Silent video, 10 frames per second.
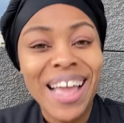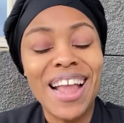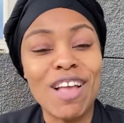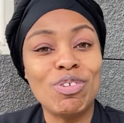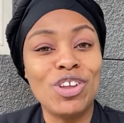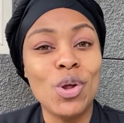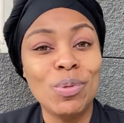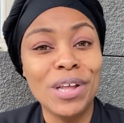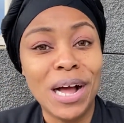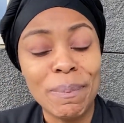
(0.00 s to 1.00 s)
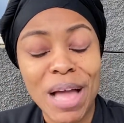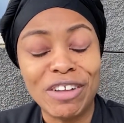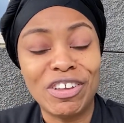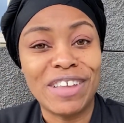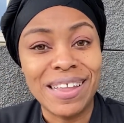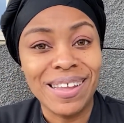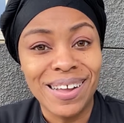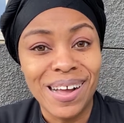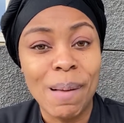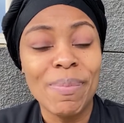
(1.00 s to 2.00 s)
Guess what she do with the gum, y'all? She'll take the
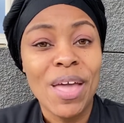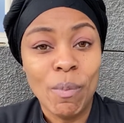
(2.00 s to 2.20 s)
gum.